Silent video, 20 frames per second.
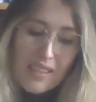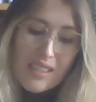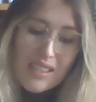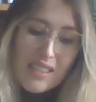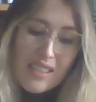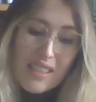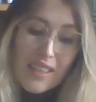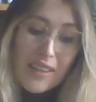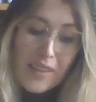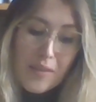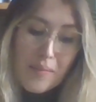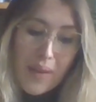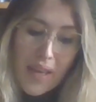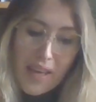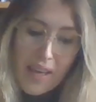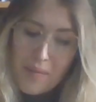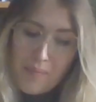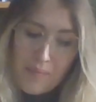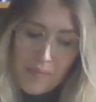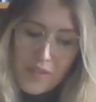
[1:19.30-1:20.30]
Dear
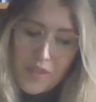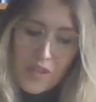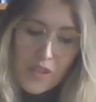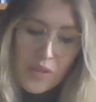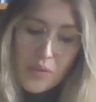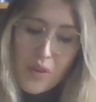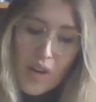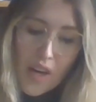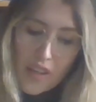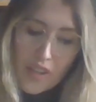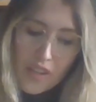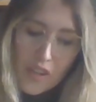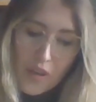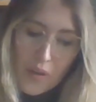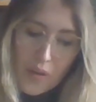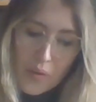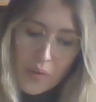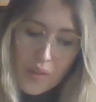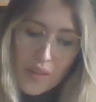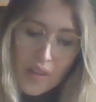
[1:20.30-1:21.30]
ma'am, do not
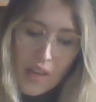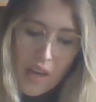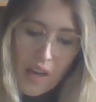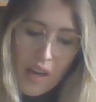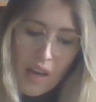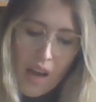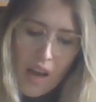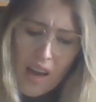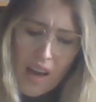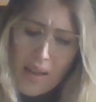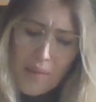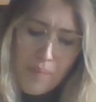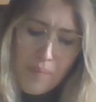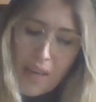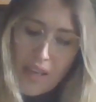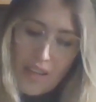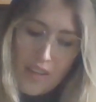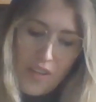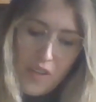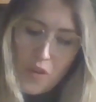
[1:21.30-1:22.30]
go. I
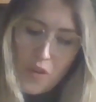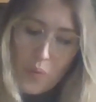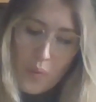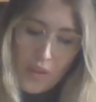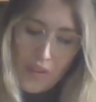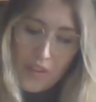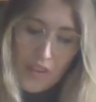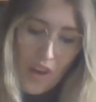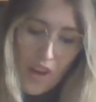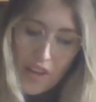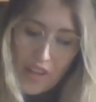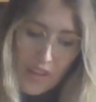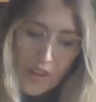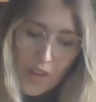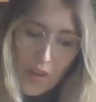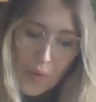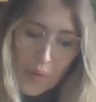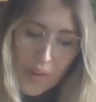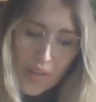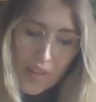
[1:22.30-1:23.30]
beg you will not
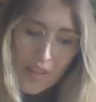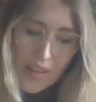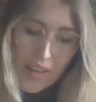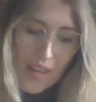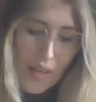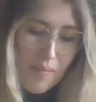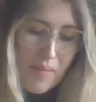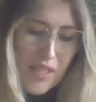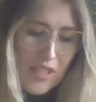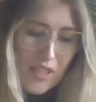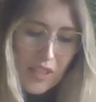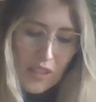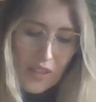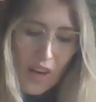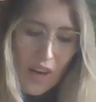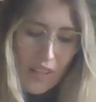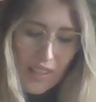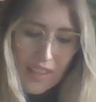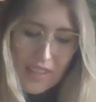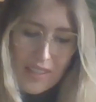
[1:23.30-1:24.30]
go. Mr.
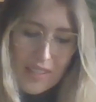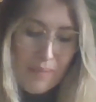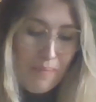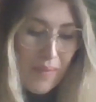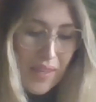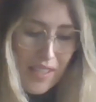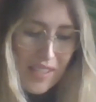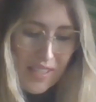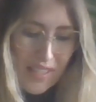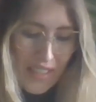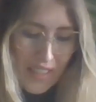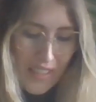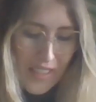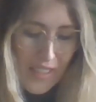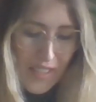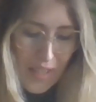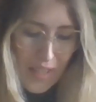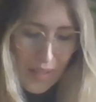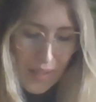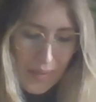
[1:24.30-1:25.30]
Collins must
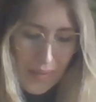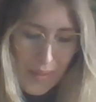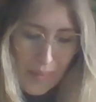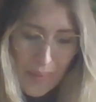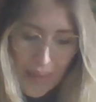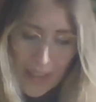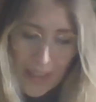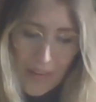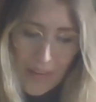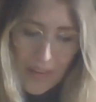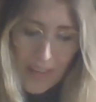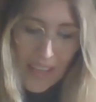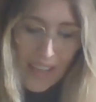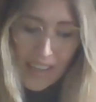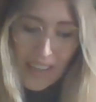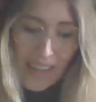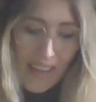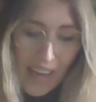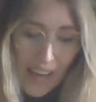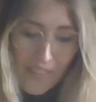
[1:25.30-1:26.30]
excuse me. He
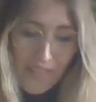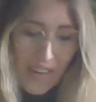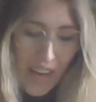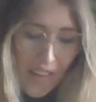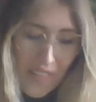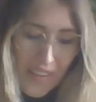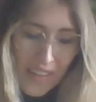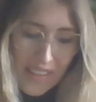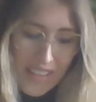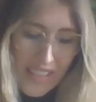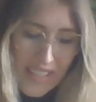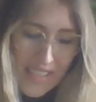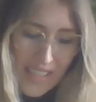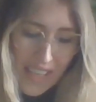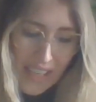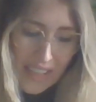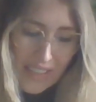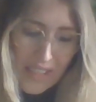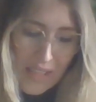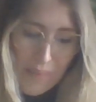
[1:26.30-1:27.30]
can have nothing to
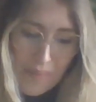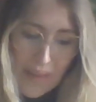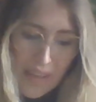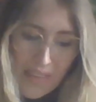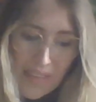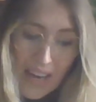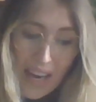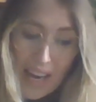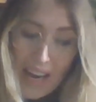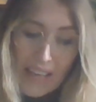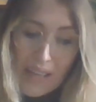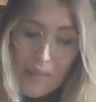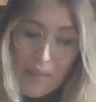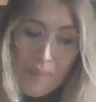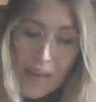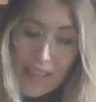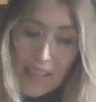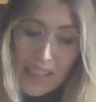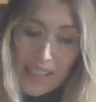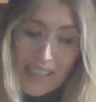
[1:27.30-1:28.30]
say to me that
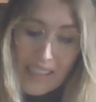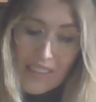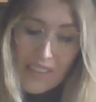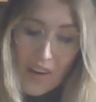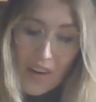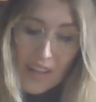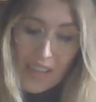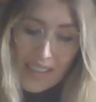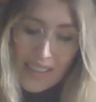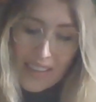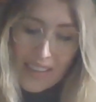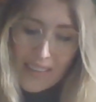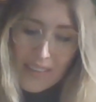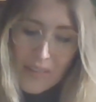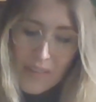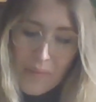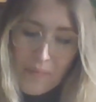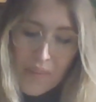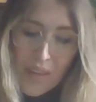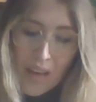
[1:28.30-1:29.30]
anybody need not
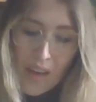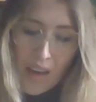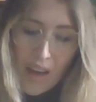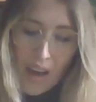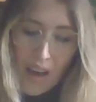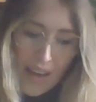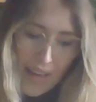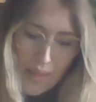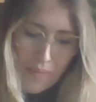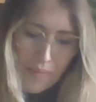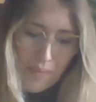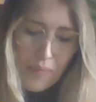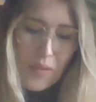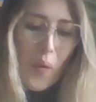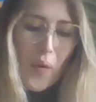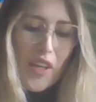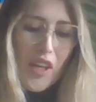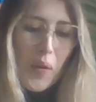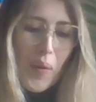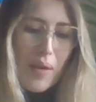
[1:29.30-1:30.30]
hear. I am
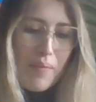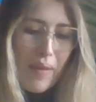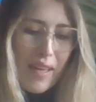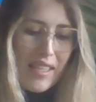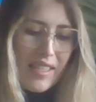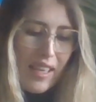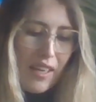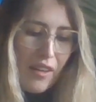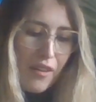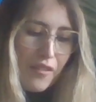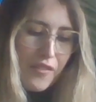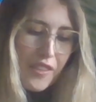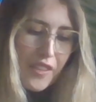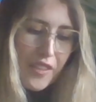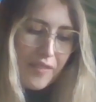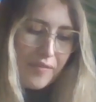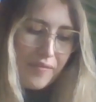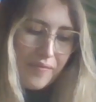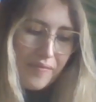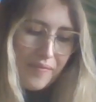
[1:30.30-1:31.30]
going away myself.